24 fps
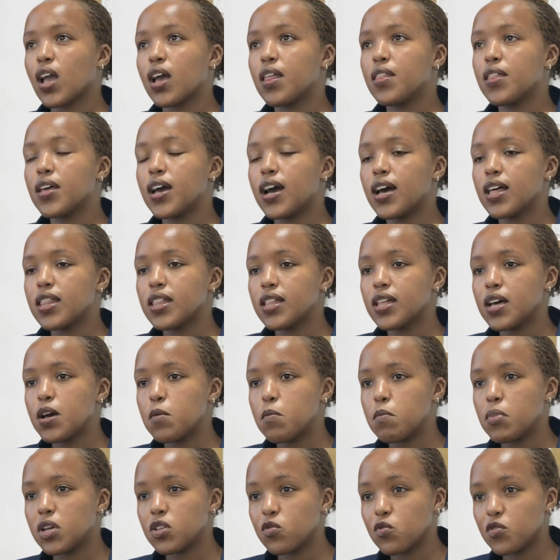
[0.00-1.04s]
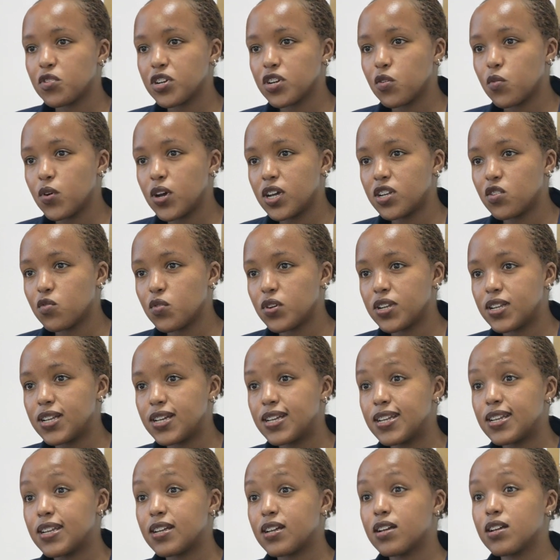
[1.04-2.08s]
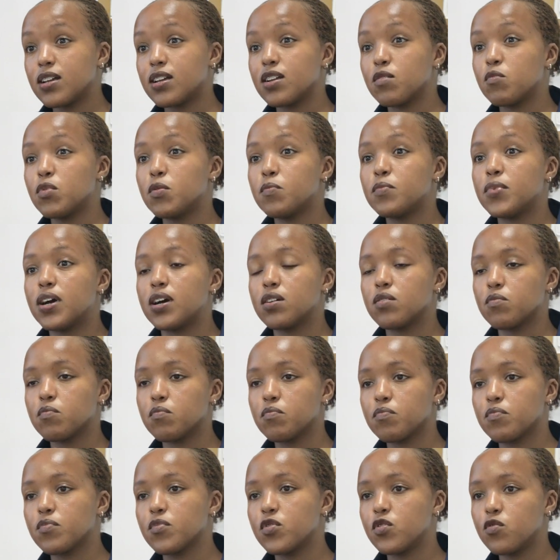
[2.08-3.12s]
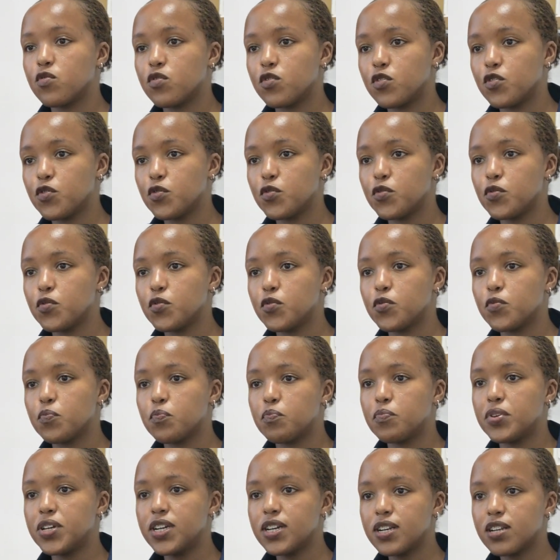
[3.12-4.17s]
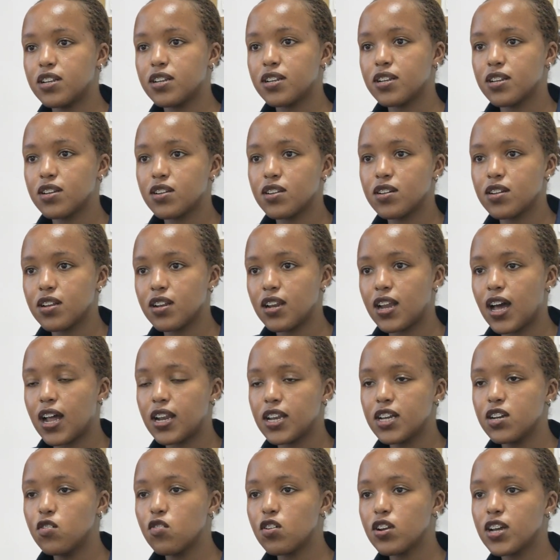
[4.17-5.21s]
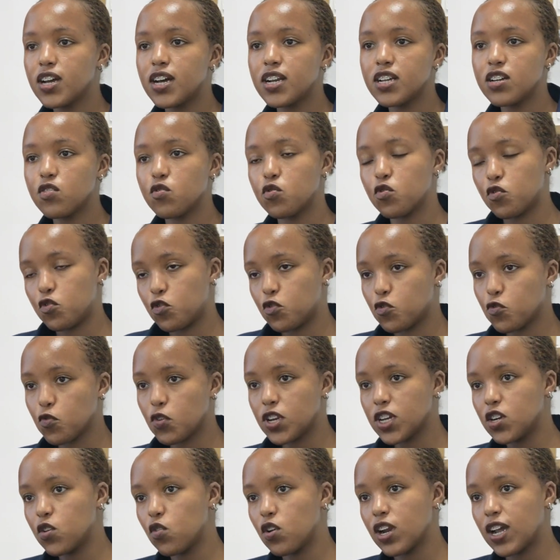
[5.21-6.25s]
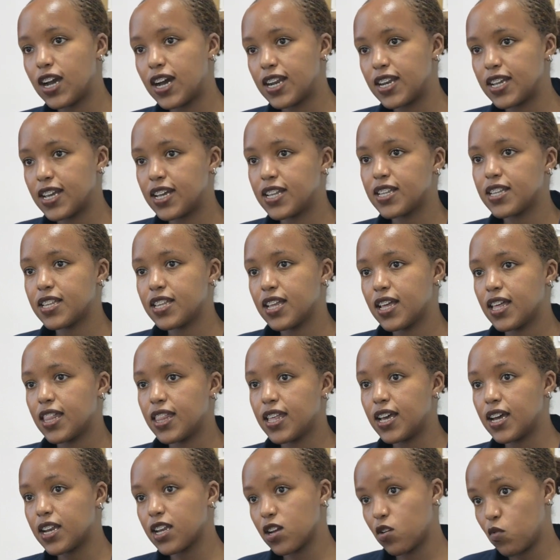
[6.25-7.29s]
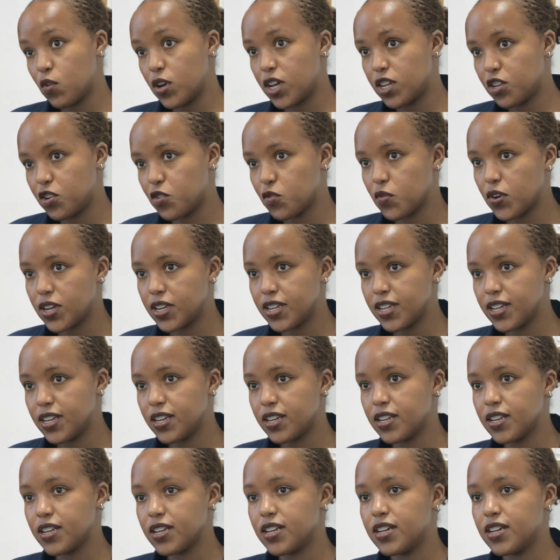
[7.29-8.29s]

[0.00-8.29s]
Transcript: The other person required to attend, remember, you picked a legal guardian or 2 legal guardians. They are required to attend.